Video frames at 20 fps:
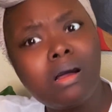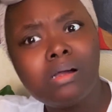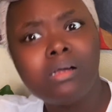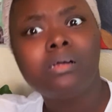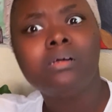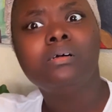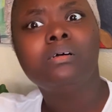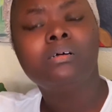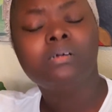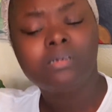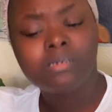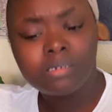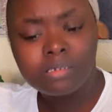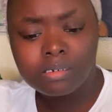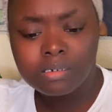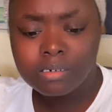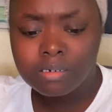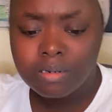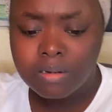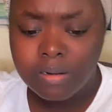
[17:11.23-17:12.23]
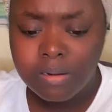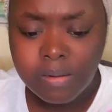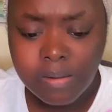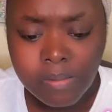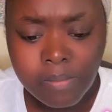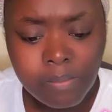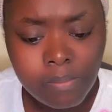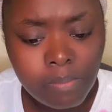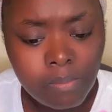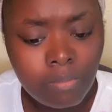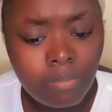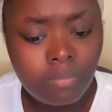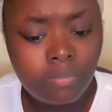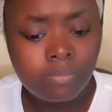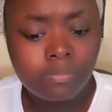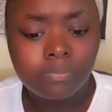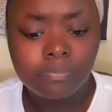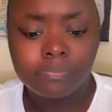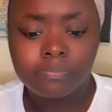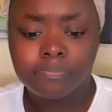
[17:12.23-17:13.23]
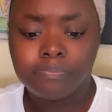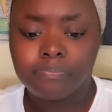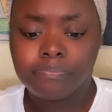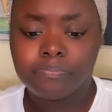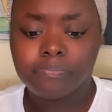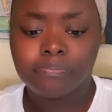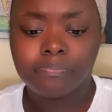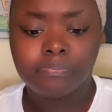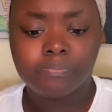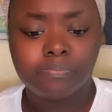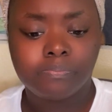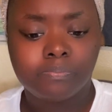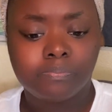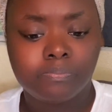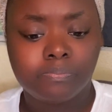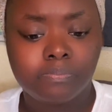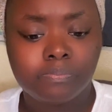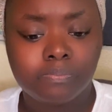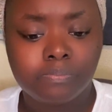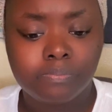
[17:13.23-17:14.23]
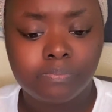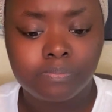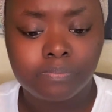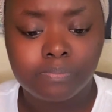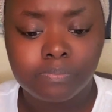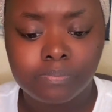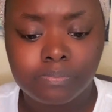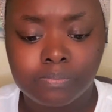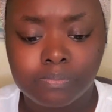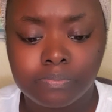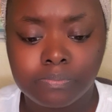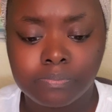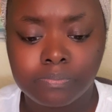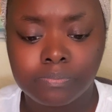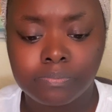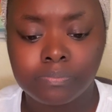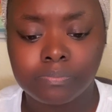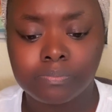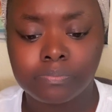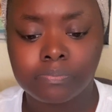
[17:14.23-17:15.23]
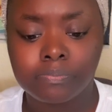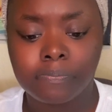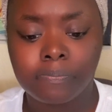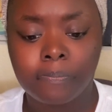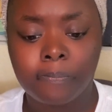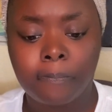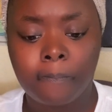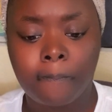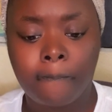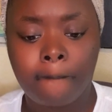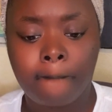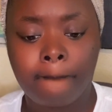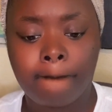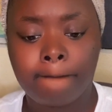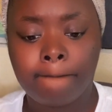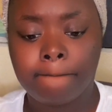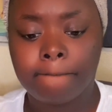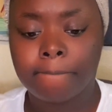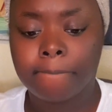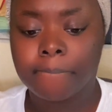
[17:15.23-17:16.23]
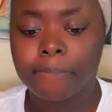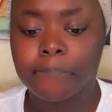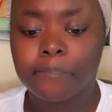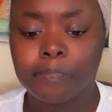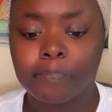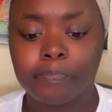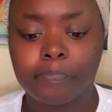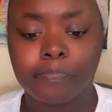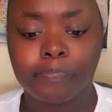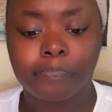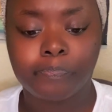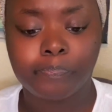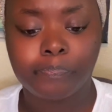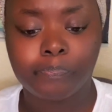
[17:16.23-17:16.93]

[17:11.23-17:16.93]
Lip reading: No one is speaking in this clip.